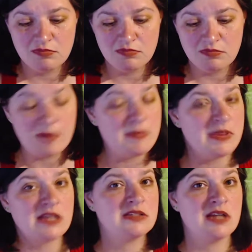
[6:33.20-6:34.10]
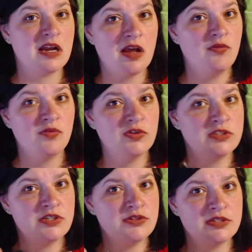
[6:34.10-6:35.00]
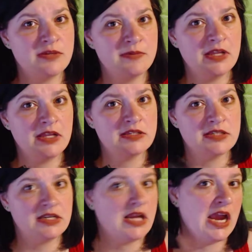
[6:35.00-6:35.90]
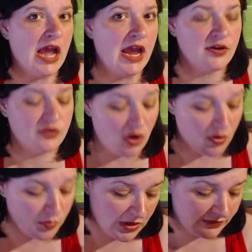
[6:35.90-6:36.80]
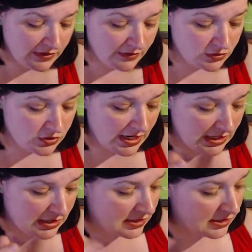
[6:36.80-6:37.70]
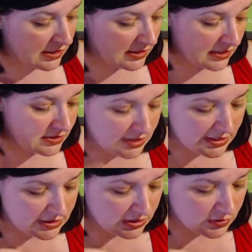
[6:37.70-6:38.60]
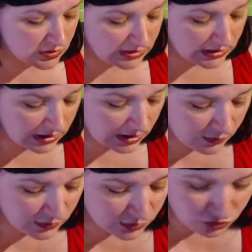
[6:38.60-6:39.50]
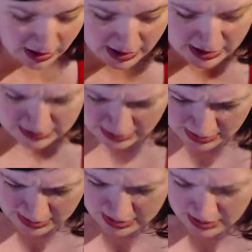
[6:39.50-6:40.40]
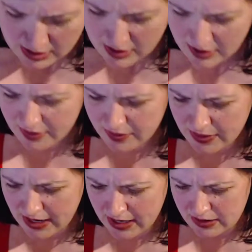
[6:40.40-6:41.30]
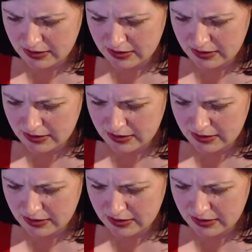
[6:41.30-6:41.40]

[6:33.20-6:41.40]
Maybe that's not helpful to use something like this at night. I don't know. But I've never tried anything like that, so that's interesting, and I will try it. That